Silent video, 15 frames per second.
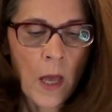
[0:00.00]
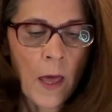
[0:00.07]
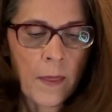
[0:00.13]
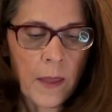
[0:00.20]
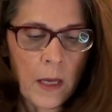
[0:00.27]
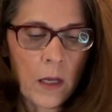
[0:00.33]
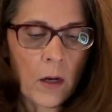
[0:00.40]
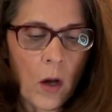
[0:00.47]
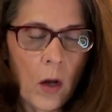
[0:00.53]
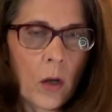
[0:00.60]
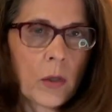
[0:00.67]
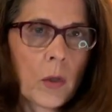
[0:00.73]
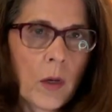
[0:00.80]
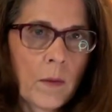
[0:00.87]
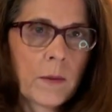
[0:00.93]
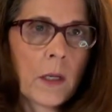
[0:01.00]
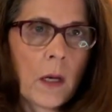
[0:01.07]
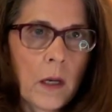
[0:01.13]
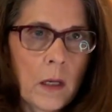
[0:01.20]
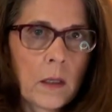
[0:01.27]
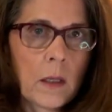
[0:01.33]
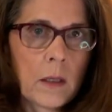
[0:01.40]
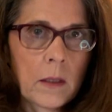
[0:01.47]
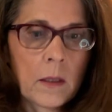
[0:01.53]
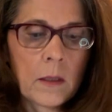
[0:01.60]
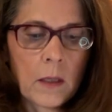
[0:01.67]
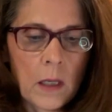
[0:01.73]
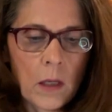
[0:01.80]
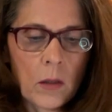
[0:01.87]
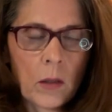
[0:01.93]
then all you have done is
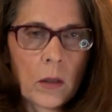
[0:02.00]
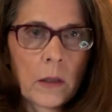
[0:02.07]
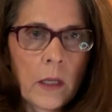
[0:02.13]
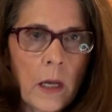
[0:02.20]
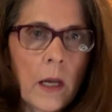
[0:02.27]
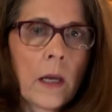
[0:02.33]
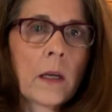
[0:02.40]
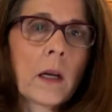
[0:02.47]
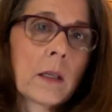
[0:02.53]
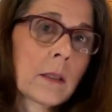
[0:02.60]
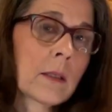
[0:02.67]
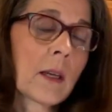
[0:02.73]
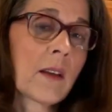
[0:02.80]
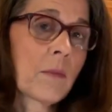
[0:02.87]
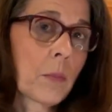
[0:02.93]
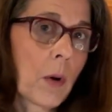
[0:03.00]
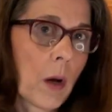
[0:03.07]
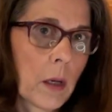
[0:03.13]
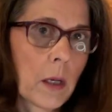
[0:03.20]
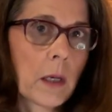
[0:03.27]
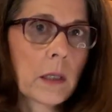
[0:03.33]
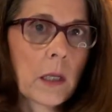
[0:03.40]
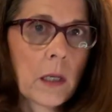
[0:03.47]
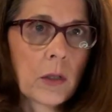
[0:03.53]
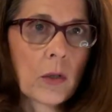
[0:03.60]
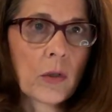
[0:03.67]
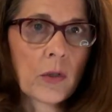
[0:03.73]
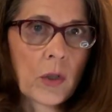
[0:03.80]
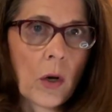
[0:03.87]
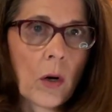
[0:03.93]
sealed an unsafe product in
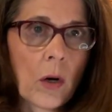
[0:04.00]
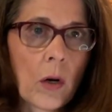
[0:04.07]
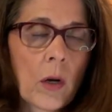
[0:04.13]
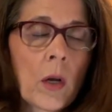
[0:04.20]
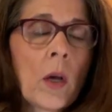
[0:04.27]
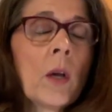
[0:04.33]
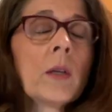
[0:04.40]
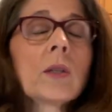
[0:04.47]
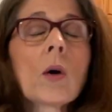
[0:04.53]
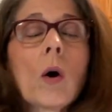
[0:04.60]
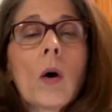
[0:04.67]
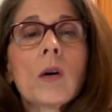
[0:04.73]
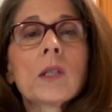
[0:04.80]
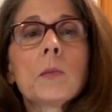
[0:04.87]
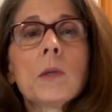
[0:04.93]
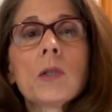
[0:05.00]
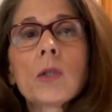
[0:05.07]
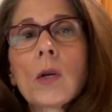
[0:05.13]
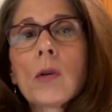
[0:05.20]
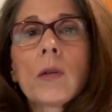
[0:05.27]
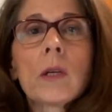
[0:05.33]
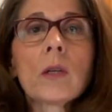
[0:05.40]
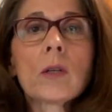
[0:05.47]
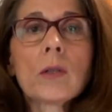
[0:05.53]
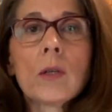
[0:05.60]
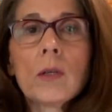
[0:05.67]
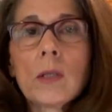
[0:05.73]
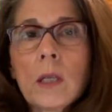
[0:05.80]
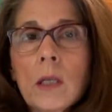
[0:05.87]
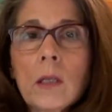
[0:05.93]
your jar. So always be sure that you're
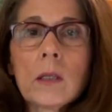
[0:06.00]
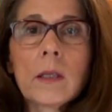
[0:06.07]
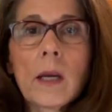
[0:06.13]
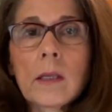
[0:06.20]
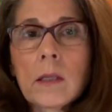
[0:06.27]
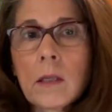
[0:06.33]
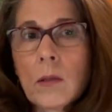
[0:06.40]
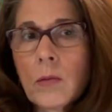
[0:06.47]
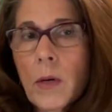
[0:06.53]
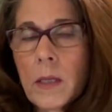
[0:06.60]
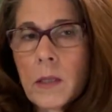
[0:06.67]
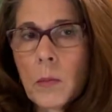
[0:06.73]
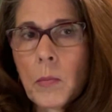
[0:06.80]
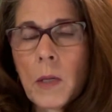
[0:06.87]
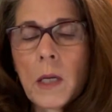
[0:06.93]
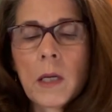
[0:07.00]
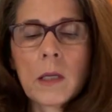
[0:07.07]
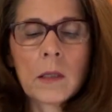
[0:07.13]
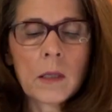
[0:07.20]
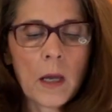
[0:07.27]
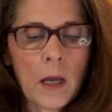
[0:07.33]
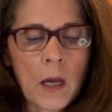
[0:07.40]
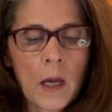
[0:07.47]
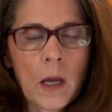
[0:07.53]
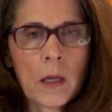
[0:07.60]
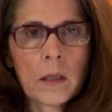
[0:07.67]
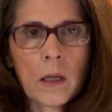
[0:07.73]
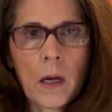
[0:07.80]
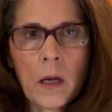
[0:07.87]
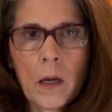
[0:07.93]
using tested recipes
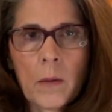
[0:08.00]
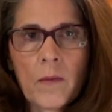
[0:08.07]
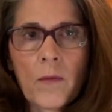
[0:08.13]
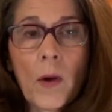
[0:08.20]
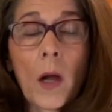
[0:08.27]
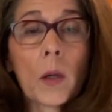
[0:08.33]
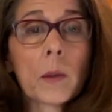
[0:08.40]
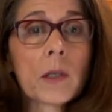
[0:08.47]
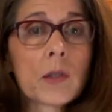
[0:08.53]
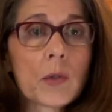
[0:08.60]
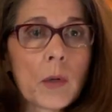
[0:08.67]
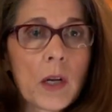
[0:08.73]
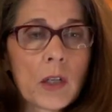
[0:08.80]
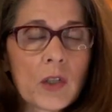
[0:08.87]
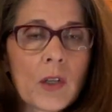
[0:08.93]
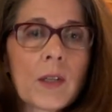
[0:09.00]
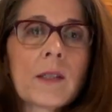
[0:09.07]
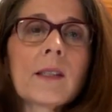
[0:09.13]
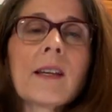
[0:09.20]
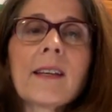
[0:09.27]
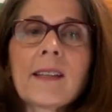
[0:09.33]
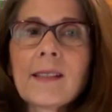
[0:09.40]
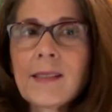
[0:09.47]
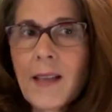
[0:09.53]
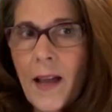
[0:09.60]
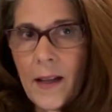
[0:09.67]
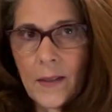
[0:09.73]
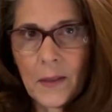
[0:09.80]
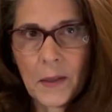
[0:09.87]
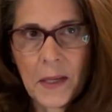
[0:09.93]
and following directions
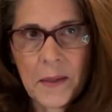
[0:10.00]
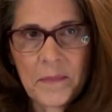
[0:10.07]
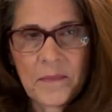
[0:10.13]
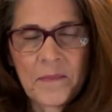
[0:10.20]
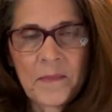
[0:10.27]
exactly.